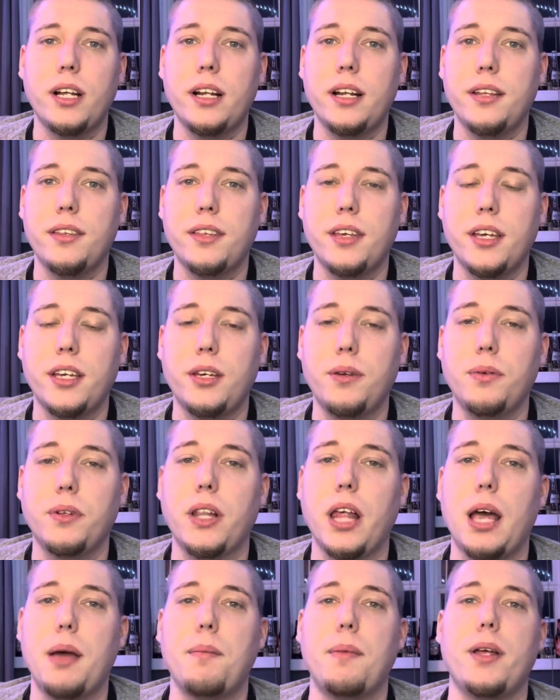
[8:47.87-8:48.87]
anything you would
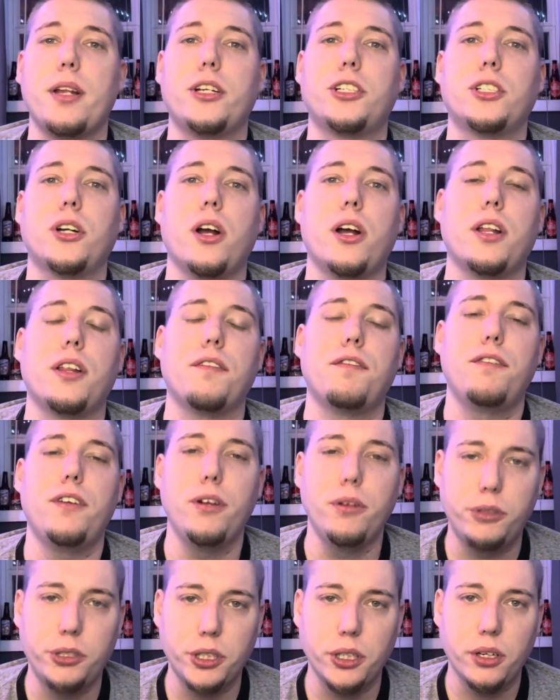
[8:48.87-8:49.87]
like me to try in the
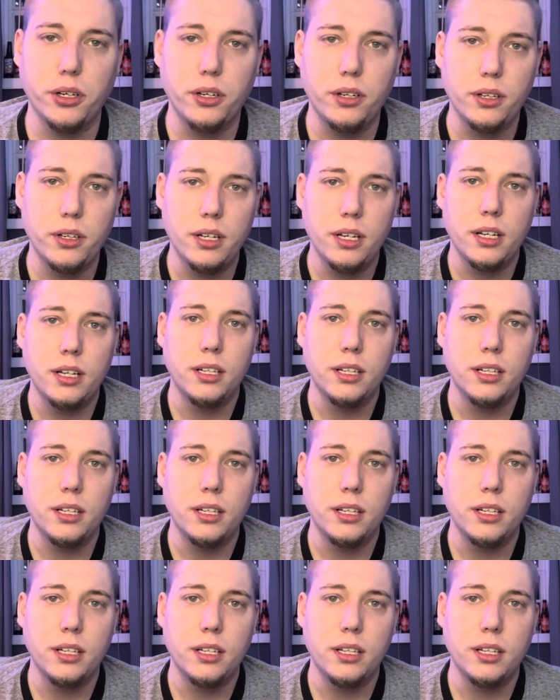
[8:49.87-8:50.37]
future,